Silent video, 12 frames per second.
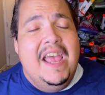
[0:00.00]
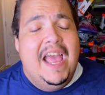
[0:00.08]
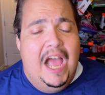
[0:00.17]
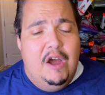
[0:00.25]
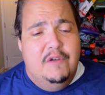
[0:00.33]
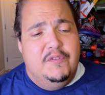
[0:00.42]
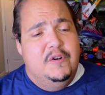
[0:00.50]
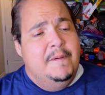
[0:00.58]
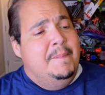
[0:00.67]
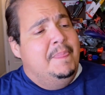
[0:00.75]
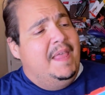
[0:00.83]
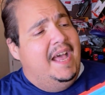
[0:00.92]
However,
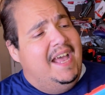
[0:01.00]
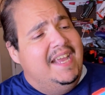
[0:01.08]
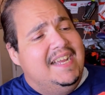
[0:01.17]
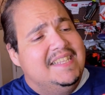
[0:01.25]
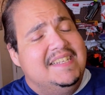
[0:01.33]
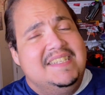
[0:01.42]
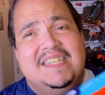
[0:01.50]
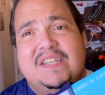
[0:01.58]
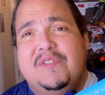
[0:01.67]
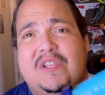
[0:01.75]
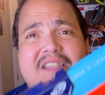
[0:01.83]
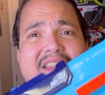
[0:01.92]
I got the distinct
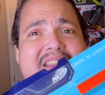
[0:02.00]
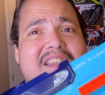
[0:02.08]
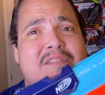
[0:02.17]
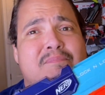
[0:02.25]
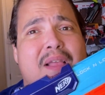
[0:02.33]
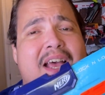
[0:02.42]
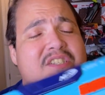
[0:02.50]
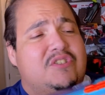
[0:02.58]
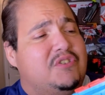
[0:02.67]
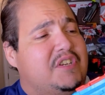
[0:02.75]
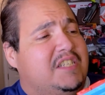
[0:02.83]
feeling that this blaster,